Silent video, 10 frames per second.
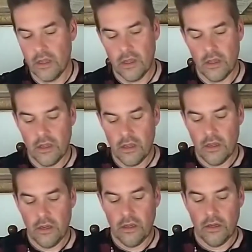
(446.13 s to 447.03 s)

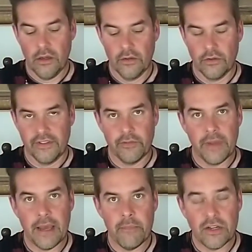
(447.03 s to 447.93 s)
So this will
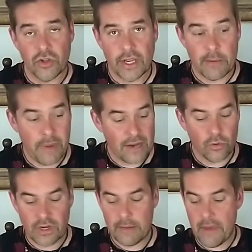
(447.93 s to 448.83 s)
be a much trickier,
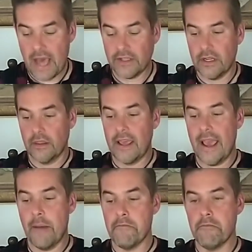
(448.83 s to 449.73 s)
but you can imagine
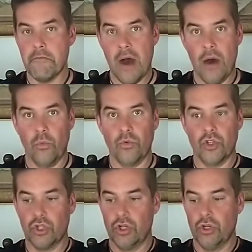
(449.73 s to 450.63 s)
the
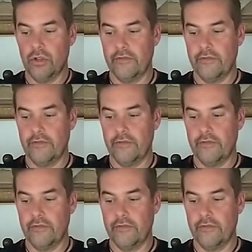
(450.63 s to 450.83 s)
amount.